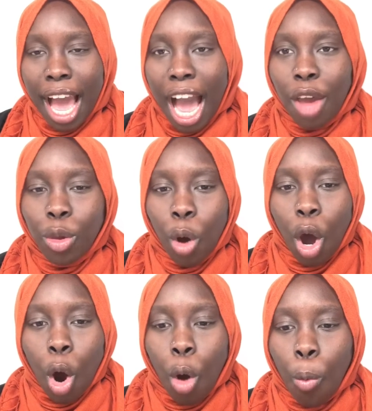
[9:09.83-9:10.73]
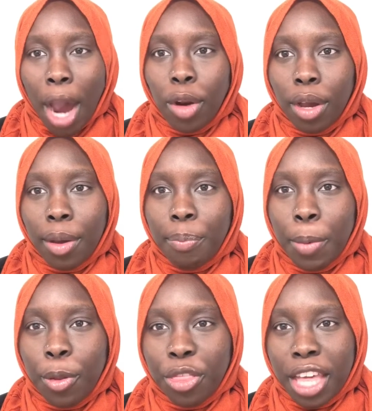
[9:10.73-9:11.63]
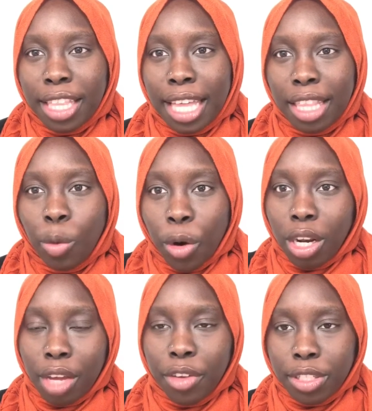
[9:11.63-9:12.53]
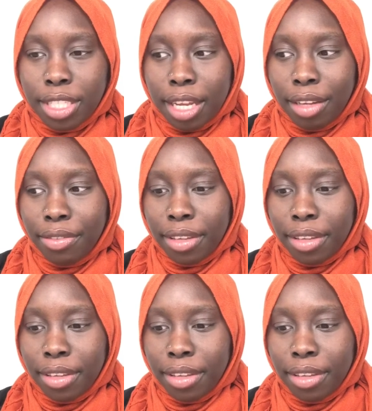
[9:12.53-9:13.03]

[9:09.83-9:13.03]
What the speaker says: And people think that the word love yourself